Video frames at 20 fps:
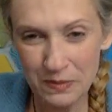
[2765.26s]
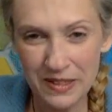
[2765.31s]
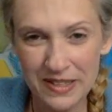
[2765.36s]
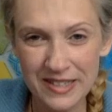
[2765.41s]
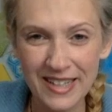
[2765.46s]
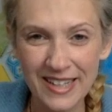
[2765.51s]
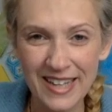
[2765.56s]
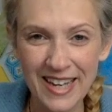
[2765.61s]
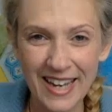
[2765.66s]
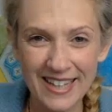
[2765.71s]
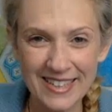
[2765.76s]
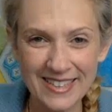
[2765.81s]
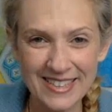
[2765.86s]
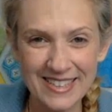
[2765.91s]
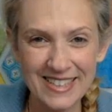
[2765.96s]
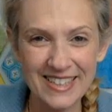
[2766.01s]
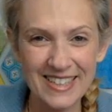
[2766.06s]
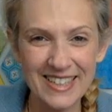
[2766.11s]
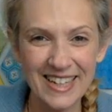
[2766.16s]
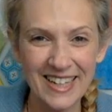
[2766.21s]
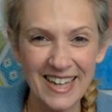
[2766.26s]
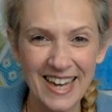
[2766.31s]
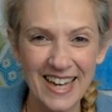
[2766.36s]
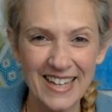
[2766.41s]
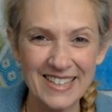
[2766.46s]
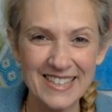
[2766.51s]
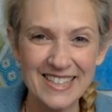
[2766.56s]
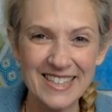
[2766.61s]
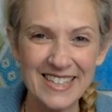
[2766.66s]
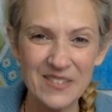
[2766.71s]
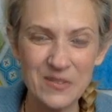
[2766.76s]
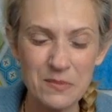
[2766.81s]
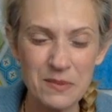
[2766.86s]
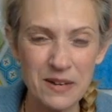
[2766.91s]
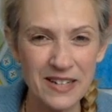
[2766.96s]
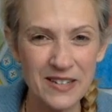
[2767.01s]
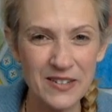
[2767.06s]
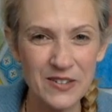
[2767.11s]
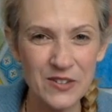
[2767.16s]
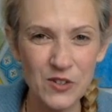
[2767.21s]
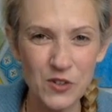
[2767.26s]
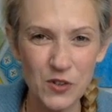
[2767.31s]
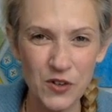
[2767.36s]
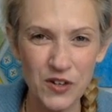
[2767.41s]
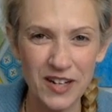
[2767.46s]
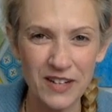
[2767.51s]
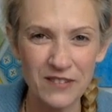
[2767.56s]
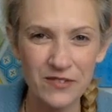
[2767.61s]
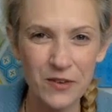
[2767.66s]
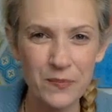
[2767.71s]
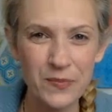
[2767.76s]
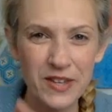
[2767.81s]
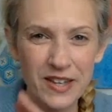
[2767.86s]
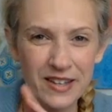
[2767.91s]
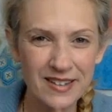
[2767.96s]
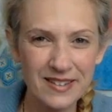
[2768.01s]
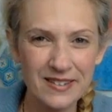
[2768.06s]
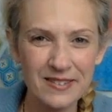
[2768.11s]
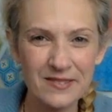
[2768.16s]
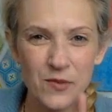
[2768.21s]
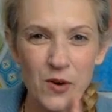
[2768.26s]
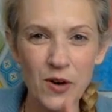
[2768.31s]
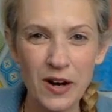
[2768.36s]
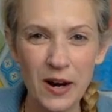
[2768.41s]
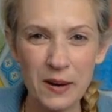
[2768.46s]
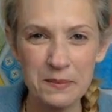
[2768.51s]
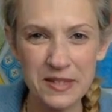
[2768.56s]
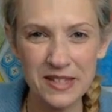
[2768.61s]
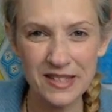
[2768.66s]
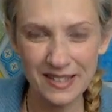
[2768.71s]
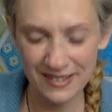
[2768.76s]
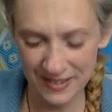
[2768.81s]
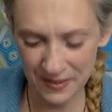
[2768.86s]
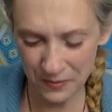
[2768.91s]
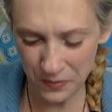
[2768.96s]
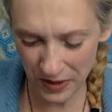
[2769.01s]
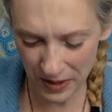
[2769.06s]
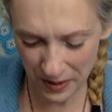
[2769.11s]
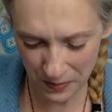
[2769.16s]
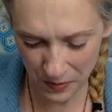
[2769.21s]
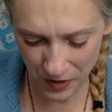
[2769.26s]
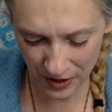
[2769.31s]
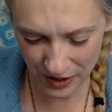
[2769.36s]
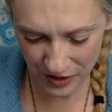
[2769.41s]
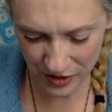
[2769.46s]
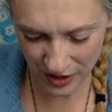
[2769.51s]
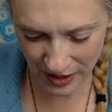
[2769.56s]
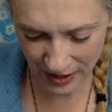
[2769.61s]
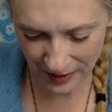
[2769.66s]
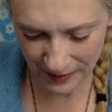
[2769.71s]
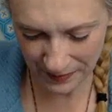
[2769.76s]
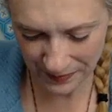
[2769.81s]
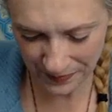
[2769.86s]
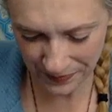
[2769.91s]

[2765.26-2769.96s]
I can't see everybody who's joining from where I'm sitting and what I'm watching.